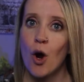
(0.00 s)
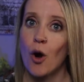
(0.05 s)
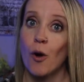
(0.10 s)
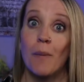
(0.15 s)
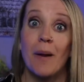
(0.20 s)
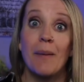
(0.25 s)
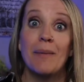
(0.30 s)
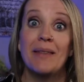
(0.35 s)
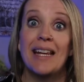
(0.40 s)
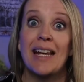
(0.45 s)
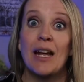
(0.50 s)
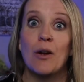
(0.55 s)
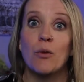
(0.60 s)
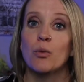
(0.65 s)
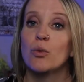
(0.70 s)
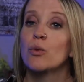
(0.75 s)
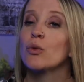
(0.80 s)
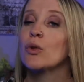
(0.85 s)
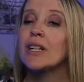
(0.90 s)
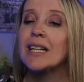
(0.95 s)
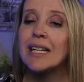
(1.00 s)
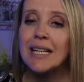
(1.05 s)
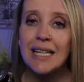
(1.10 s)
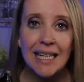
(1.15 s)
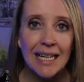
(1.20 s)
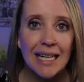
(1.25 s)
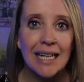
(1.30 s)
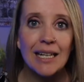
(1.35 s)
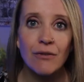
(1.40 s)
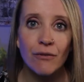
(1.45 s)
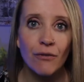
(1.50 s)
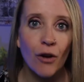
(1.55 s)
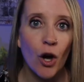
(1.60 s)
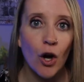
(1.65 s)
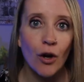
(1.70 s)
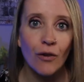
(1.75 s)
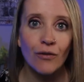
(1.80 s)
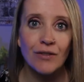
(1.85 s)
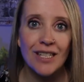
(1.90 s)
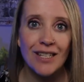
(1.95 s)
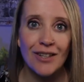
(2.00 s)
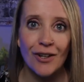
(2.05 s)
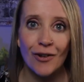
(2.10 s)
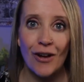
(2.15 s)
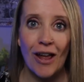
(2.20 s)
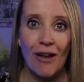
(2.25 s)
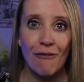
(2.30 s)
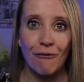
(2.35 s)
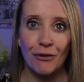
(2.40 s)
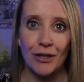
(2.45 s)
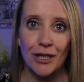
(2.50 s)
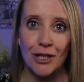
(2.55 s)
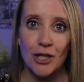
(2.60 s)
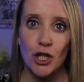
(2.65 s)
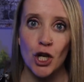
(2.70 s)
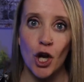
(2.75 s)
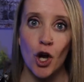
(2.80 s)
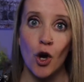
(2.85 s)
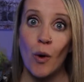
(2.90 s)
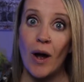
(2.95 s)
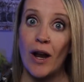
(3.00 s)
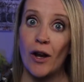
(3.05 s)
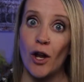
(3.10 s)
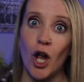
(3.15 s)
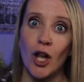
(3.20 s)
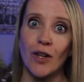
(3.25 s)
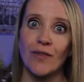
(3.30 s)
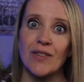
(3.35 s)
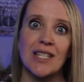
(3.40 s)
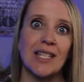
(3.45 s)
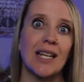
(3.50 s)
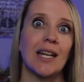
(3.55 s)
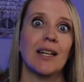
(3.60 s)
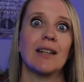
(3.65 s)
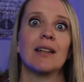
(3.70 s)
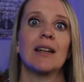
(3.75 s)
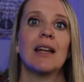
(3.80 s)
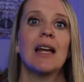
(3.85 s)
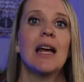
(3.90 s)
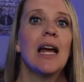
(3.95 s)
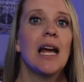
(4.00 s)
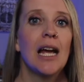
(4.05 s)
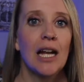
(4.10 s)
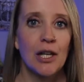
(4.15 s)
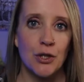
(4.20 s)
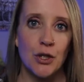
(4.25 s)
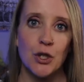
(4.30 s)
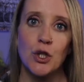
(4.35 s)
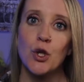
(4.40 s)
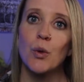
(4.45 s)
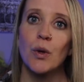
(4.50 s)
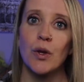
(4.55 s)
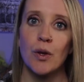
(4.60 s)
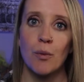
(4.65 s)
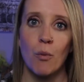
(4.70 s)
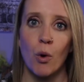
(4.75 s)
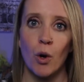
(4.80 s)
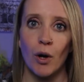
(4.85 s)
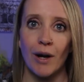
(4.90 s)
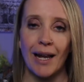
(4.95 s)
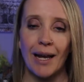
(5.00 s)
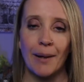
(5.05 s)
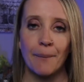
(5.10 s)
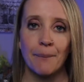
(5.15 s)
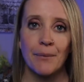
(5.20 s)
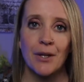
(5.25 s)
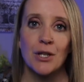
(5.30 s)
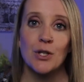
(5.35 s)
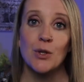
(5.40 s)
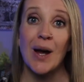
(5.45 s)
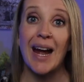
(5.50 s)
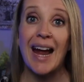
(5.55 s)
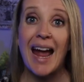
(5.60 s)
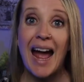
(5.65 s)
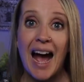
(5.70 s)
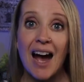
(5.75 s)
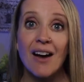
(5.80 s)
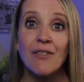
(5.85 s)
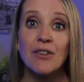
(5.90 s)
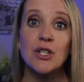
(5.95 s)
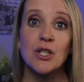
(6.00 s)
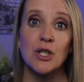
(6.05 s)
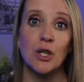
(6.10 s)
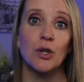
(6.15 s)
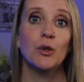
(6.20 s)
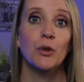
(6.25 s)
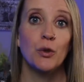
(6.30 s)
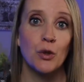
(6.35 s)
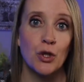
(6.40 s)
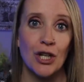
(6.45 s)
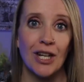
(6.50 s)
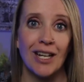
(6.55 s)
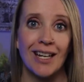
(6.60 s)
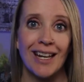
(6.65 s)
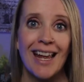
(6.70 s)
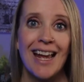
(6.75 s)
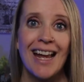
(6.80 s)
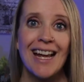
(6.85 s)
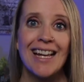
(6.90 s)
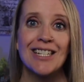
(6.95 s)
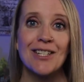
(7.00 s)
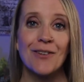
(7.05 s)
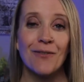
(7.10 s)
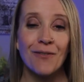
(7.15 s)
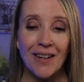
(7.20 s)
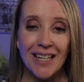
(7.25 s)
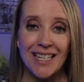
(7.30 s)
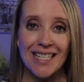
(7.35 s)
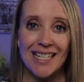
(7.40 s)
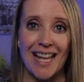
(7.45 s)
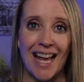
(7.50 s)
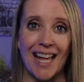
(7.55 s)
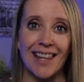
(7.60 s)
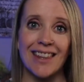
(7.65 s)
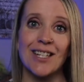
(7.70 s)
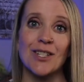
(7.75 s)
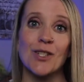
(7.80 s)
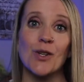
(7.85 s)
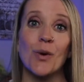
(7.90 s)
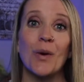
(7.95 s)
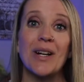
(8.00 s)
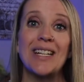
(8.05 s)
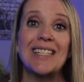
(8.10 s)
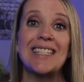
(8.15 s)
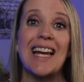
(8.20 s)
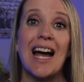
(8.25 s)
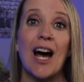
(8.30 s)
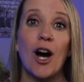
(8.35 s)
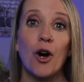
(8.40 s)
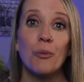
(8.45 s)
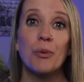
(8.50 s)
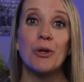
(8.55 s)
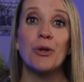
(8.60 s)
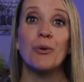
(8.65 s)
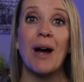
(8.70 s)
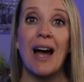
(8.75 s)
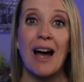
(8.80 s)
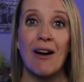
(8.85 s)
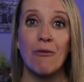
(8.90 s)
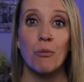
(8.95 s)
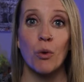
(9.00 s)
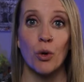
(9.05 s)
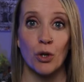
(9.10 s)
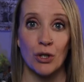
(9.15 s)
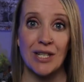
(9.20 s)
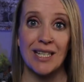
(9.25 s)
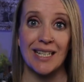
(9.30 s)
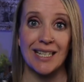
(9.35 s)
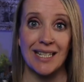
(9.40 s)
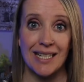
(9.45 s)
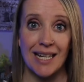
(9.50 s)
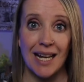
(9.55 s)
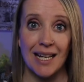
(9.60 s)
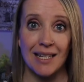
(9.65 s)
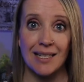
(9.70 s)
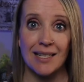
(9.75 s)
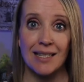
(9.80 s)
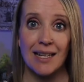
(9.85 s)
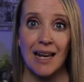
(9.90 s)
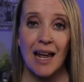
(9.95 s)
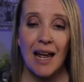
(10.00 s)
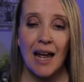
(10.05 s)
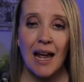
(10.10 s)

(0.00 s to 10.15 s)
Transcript: Or maybe they get really involved in their Netflix show and all of a sudden it's 2 in the morning. So I have a solution to fix that that's going to help you have more success.